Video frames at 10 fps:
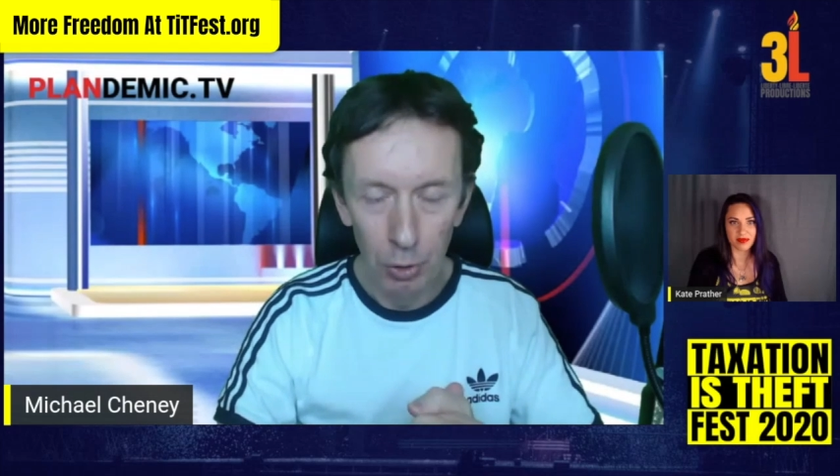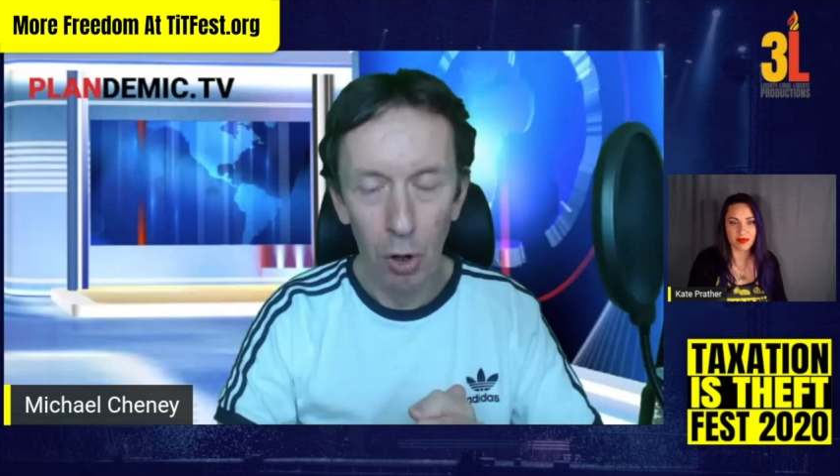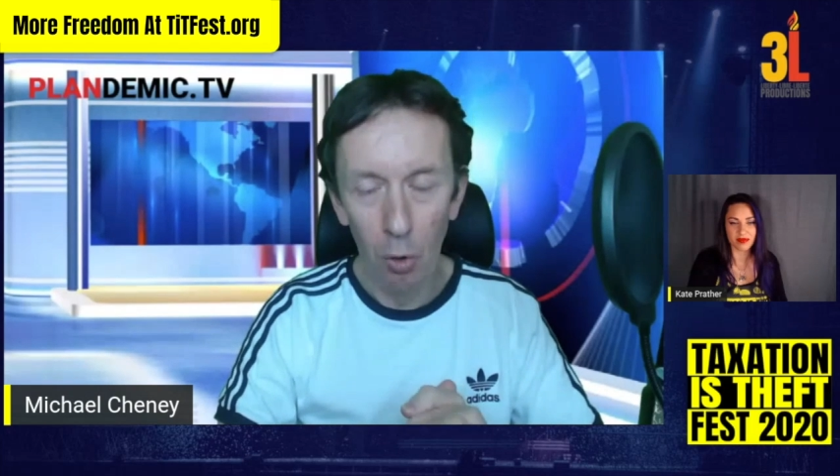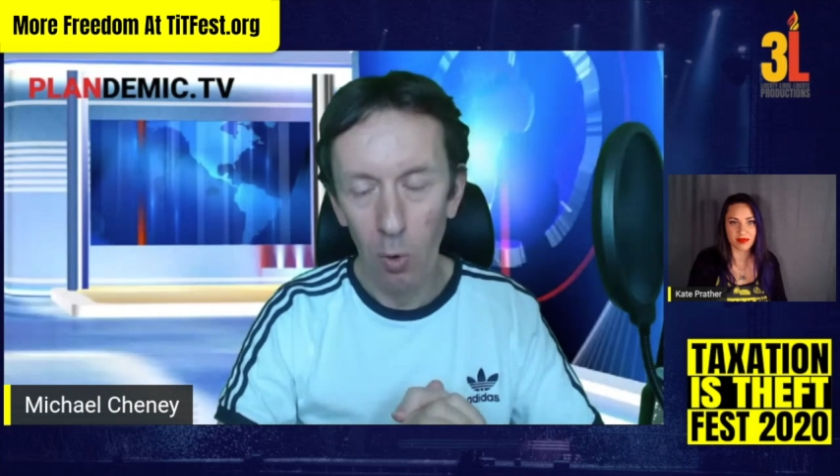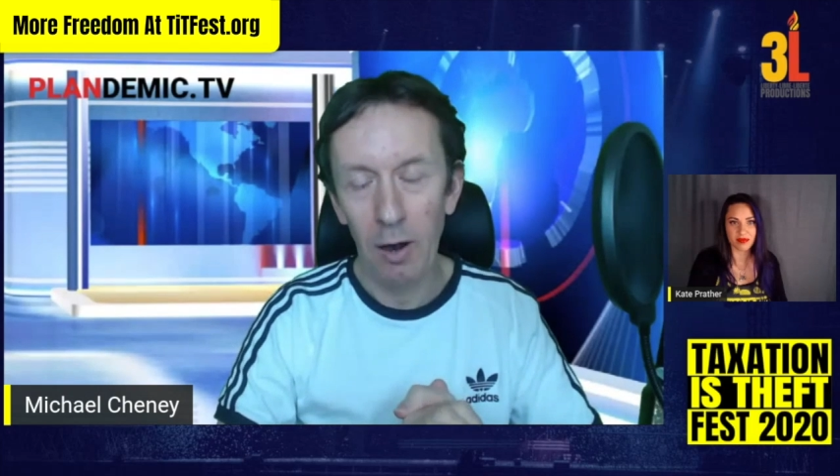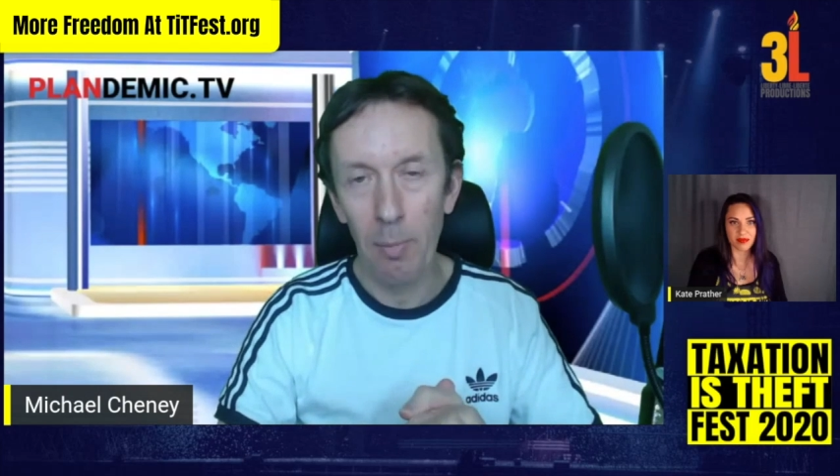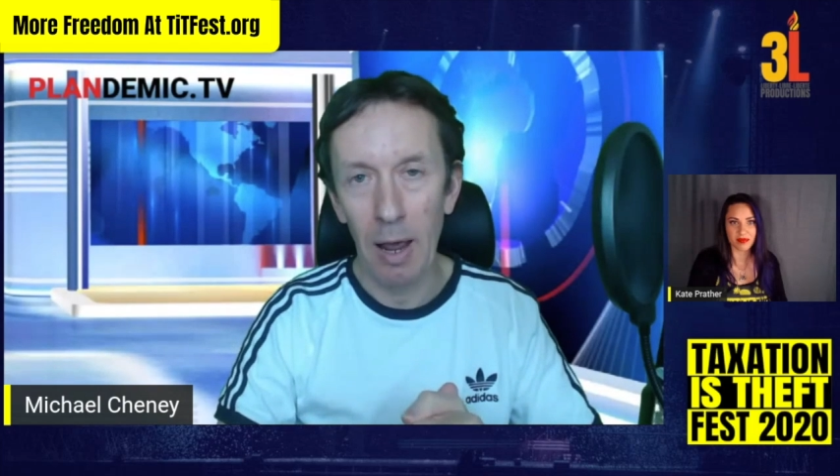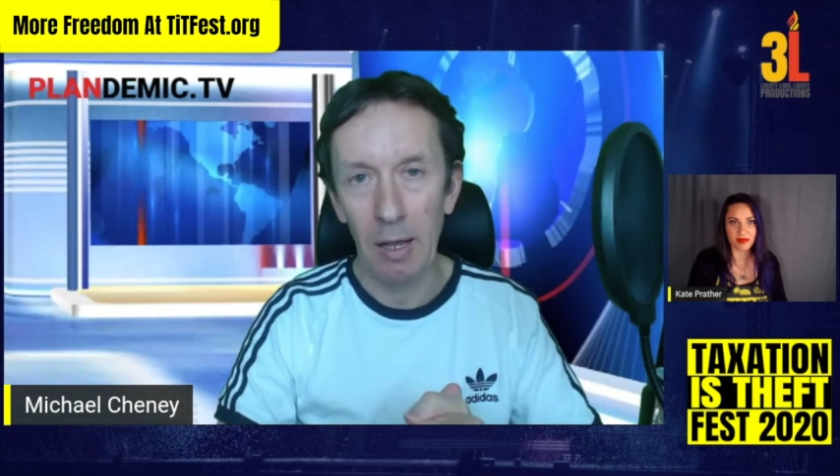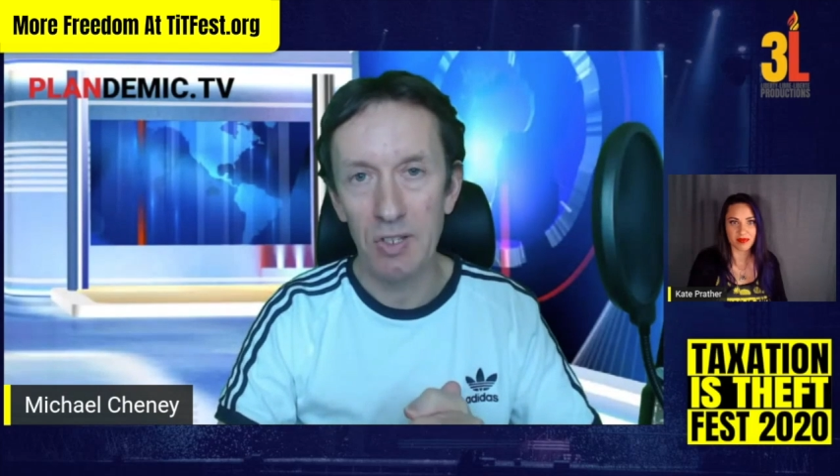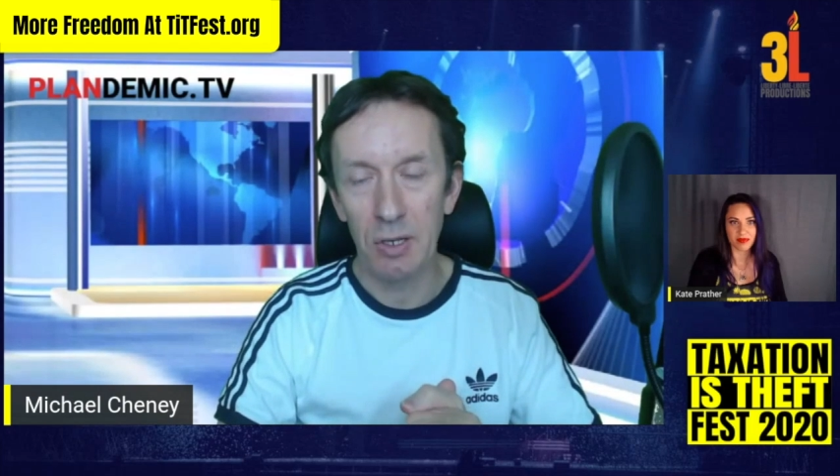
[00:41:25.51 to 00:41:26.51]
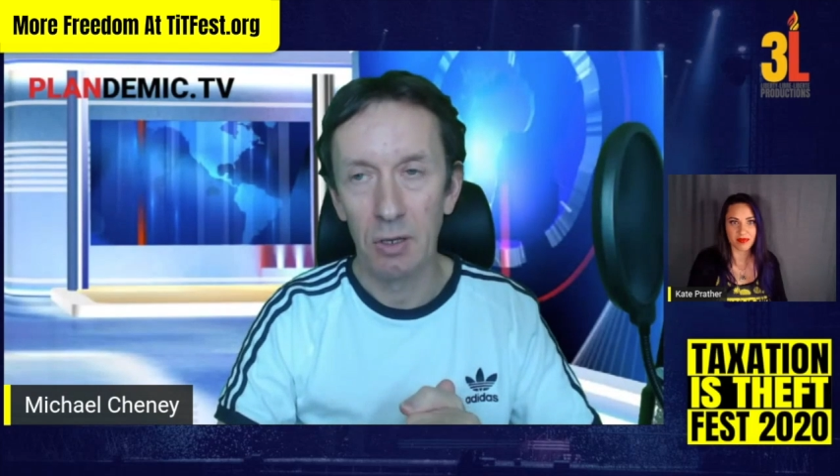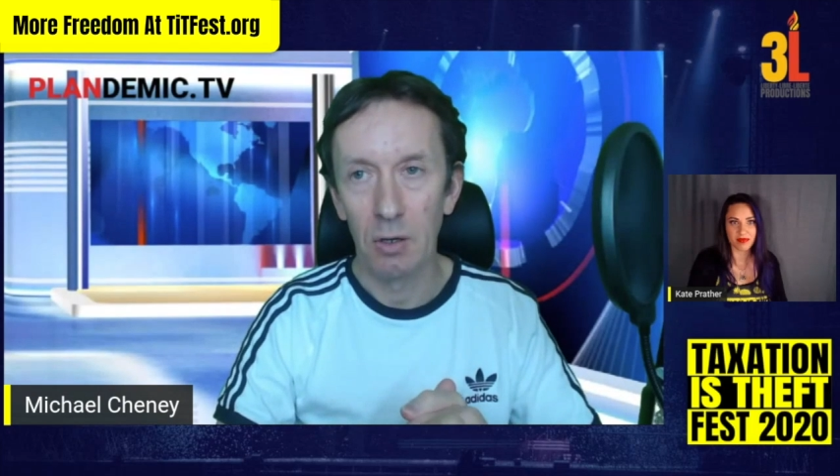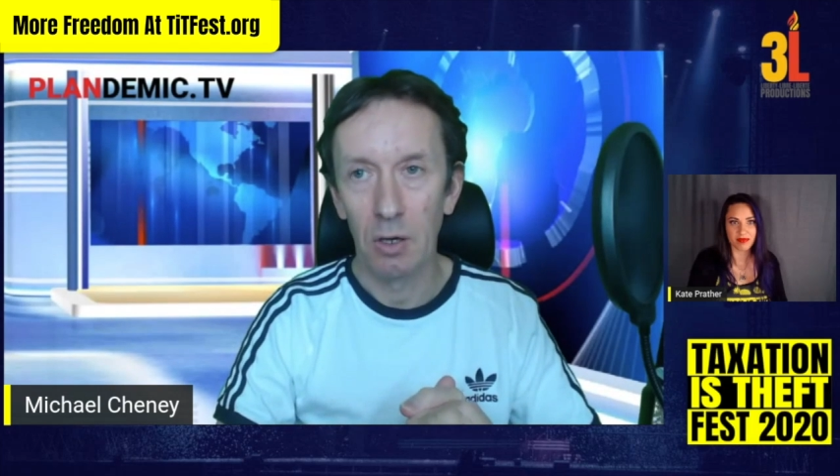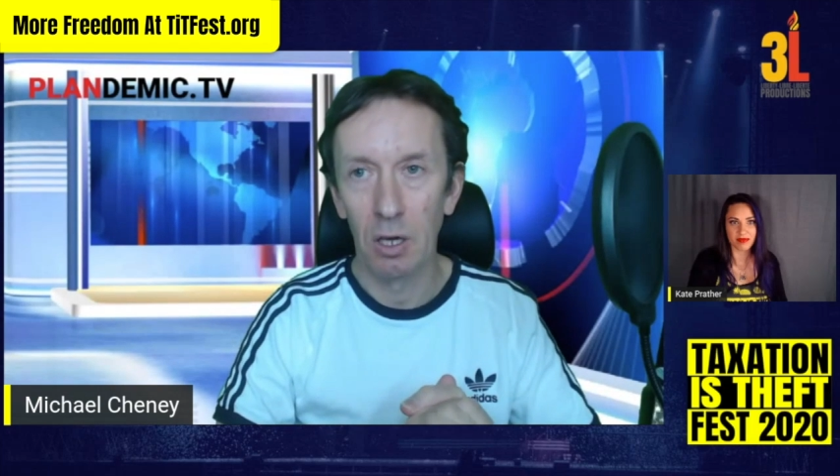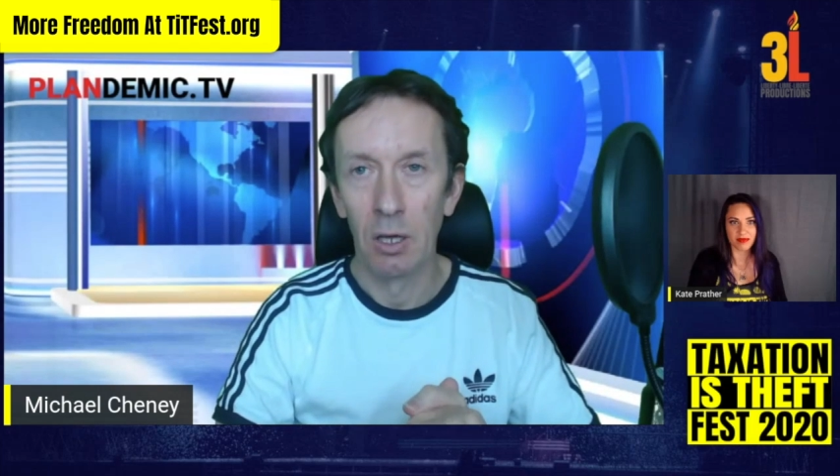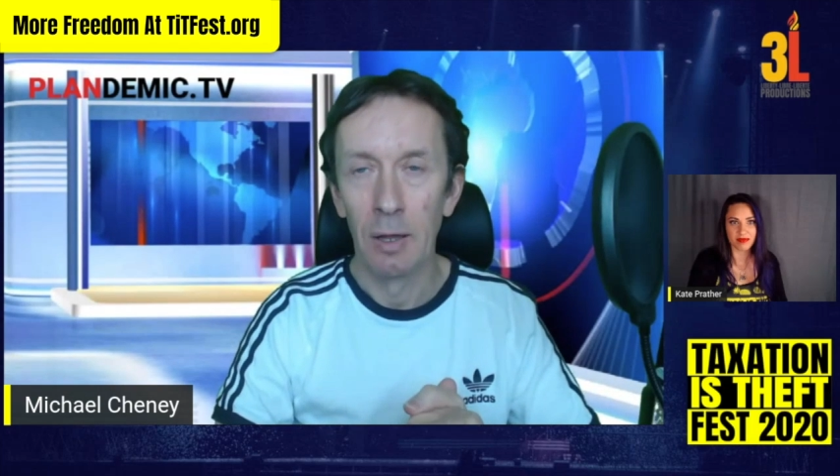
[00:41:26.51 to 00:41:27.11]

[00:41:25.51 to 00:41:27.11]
not wear a mask. Okay.